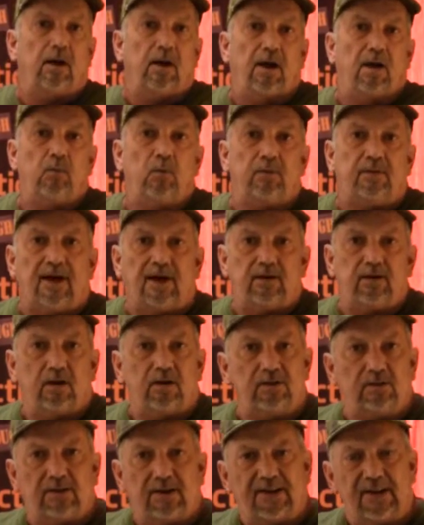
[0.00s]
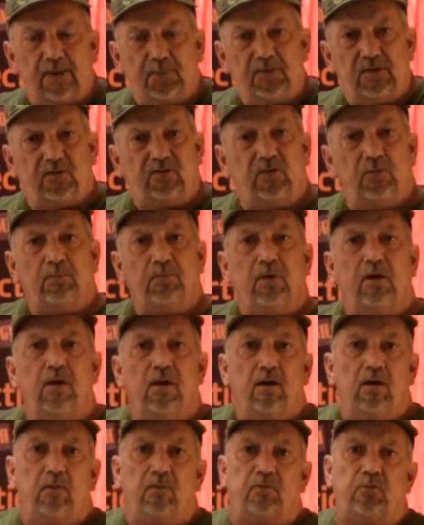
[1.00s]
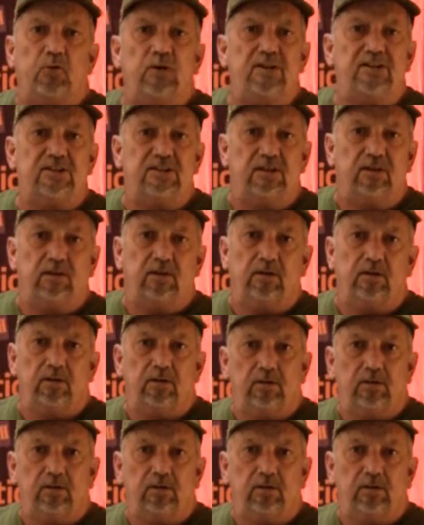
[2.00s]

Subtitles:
and what that does is that keeps it from freezing